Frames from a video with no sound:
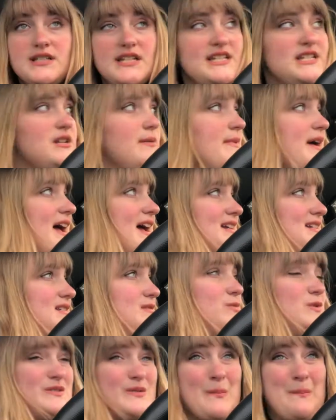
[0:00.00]
TJ Maxx
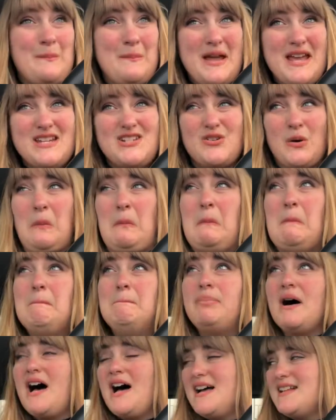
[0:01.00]
was a major
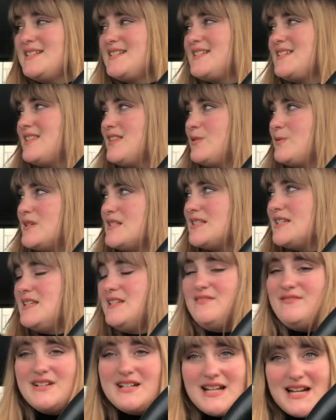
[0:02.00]
bust. There wasn't
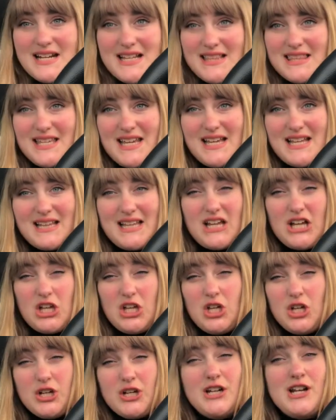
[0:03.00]
even anything
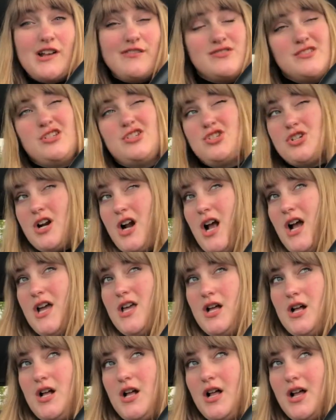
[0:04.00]
like good enough to
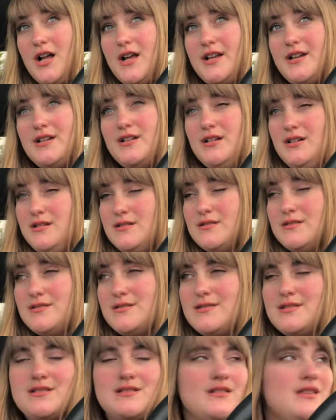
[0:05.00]
try on,
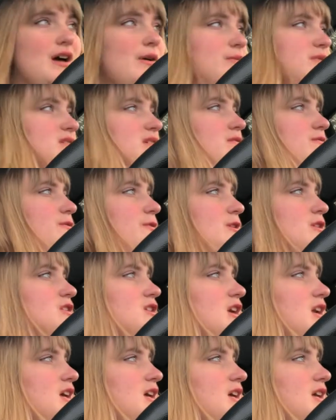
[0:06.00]
so that was
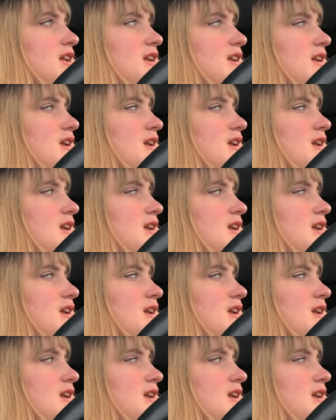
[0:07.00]
unfortunate.